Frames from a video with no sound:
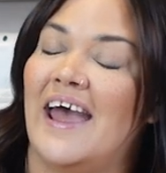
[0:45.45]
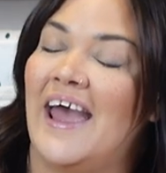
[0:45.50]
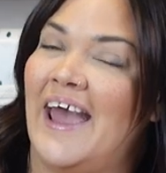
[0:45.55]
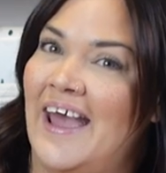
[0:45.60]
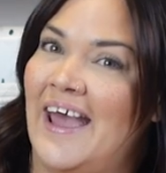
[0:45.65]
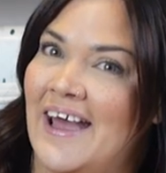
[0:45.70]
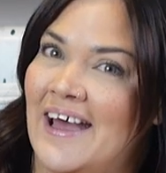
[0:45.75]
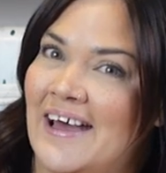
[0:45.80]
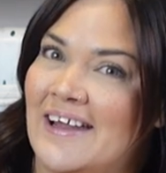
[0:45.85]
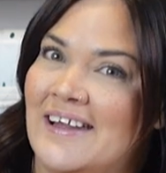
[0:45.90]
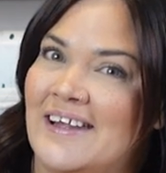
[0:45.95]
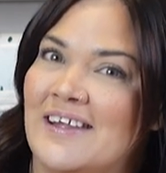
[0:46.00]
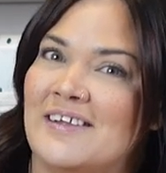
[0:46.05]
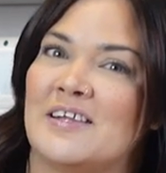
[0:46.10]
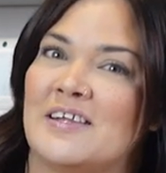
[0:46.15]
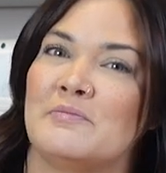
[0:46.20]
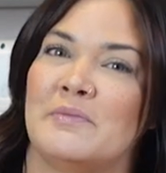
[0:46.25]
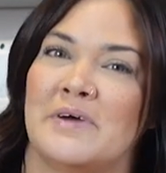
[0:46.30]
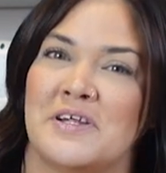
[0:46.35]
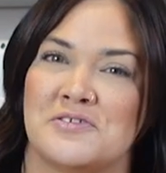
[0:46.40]
and
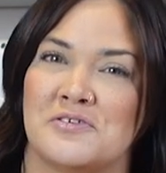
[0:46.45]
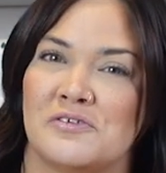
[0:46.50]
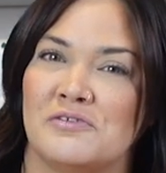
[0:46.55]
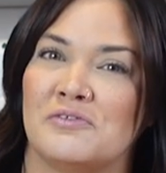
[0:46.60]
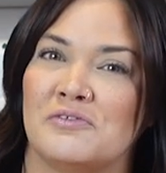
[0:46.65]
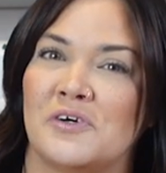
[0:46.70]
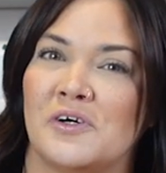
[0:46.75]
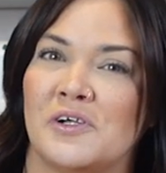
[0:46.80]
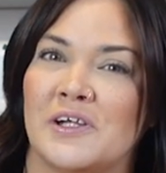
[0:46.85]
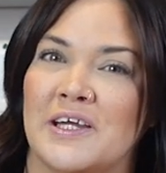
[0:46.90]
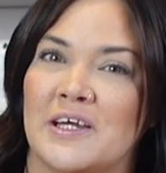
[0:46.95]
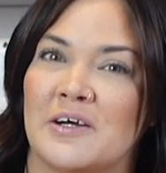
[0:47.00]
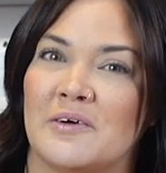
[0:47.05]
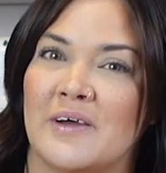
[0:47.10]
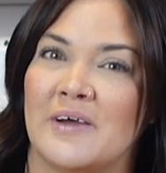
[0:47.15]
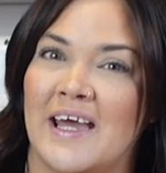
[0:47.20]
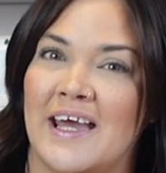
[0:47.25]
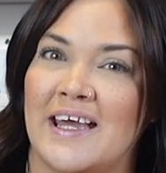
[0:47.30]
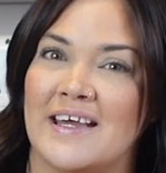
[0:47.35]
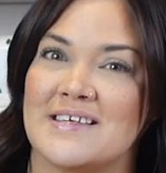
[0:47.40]
the
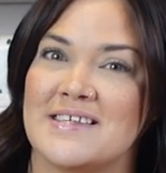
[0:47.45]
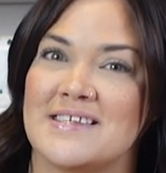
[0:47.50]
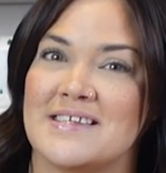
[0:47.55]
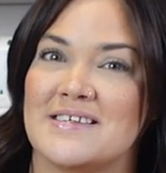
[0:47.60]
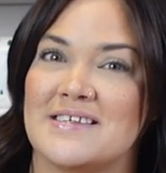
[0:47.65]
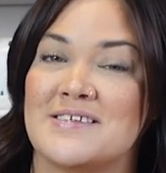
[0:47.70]
Metrofolio case